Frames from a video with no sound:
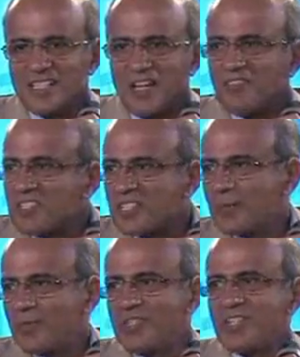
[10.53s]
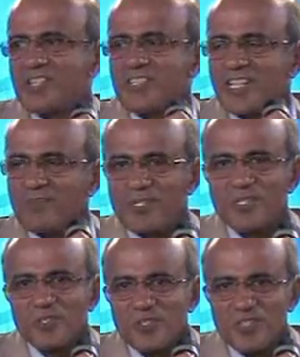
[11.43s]
haven't heard about DSM or
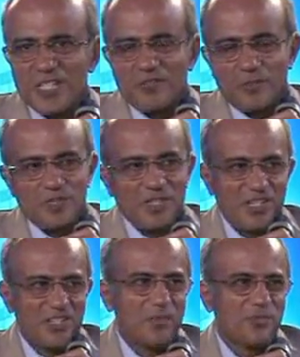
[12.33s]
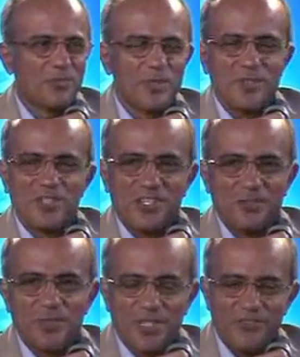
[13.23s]
don't know enough about DSM, so maybe just
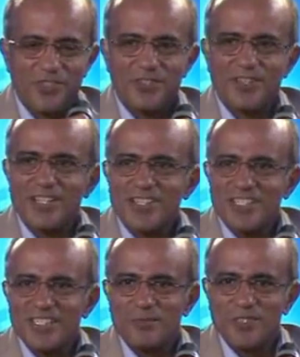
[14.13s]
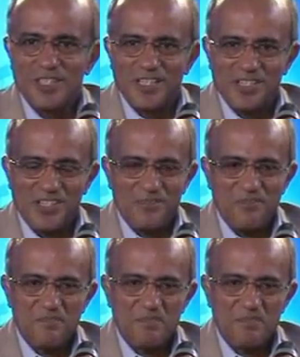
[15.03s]
a brief introduction about DSM.